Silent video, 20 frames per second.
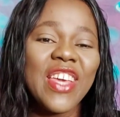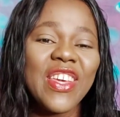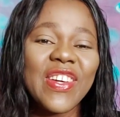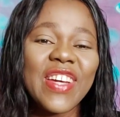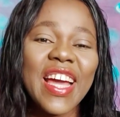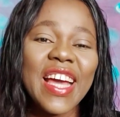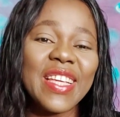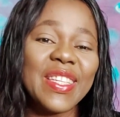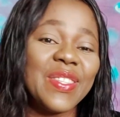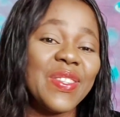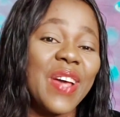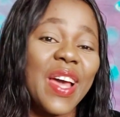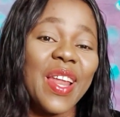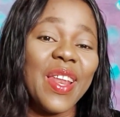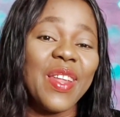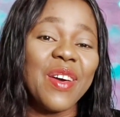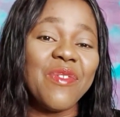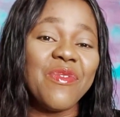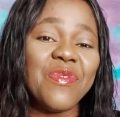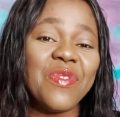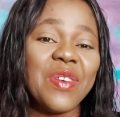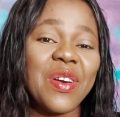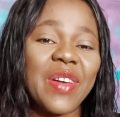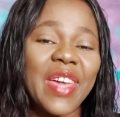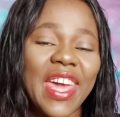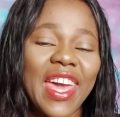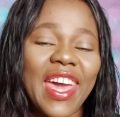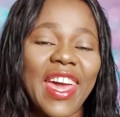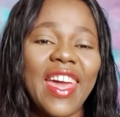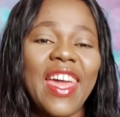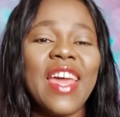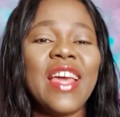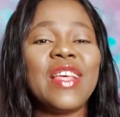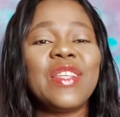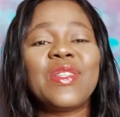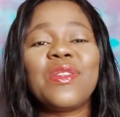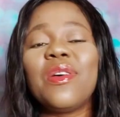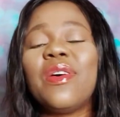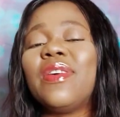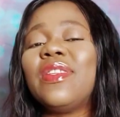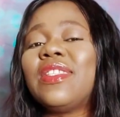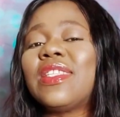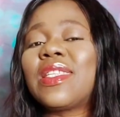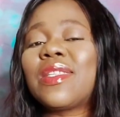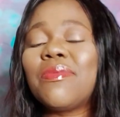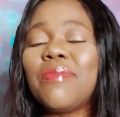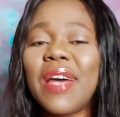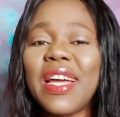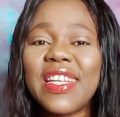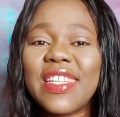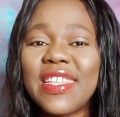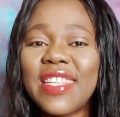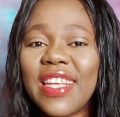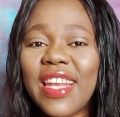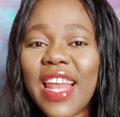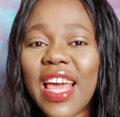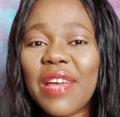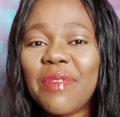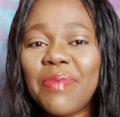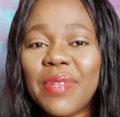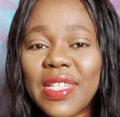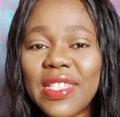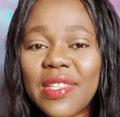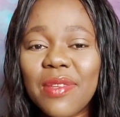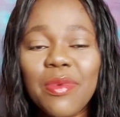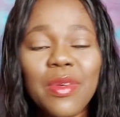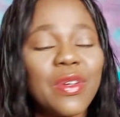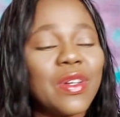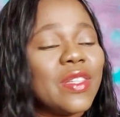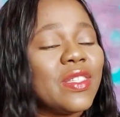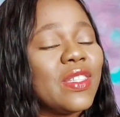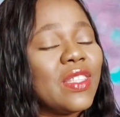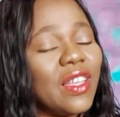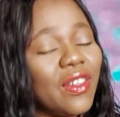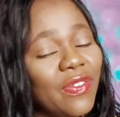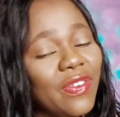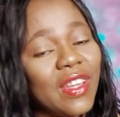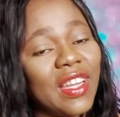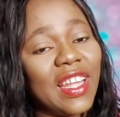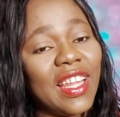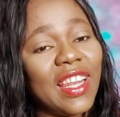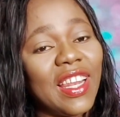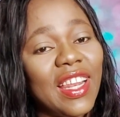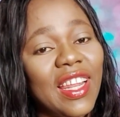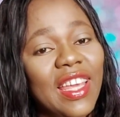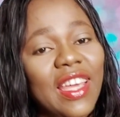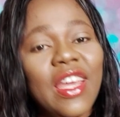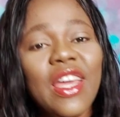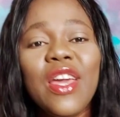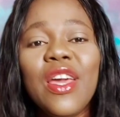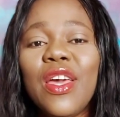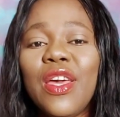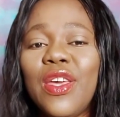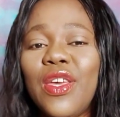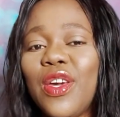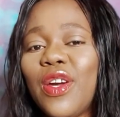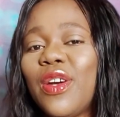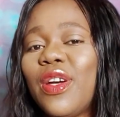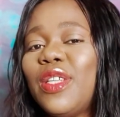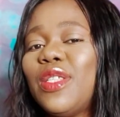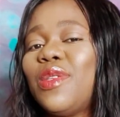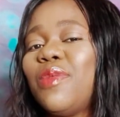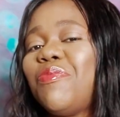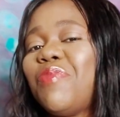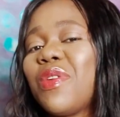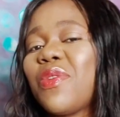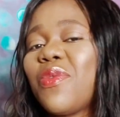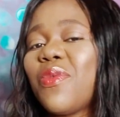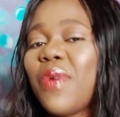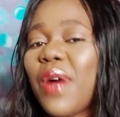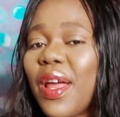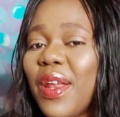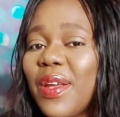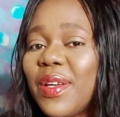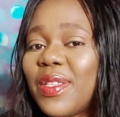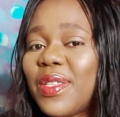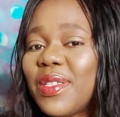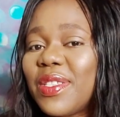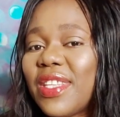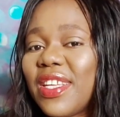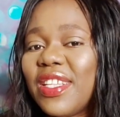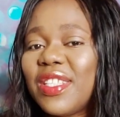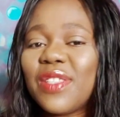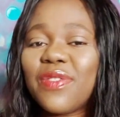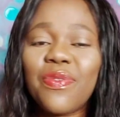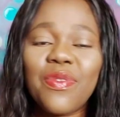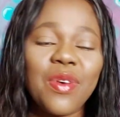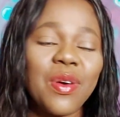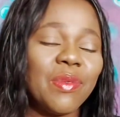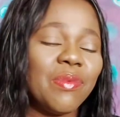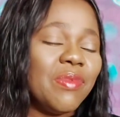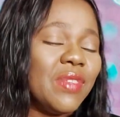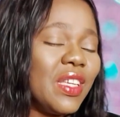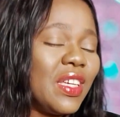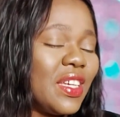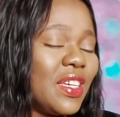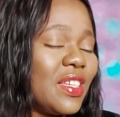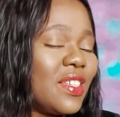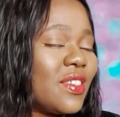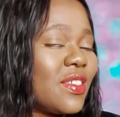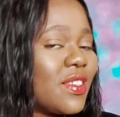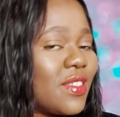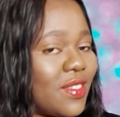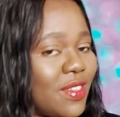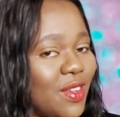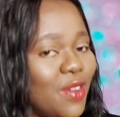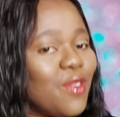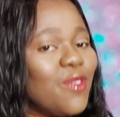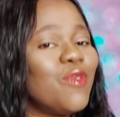you guys know I love you, okay? So smash the like button because definitely you're going to pick one or two things from this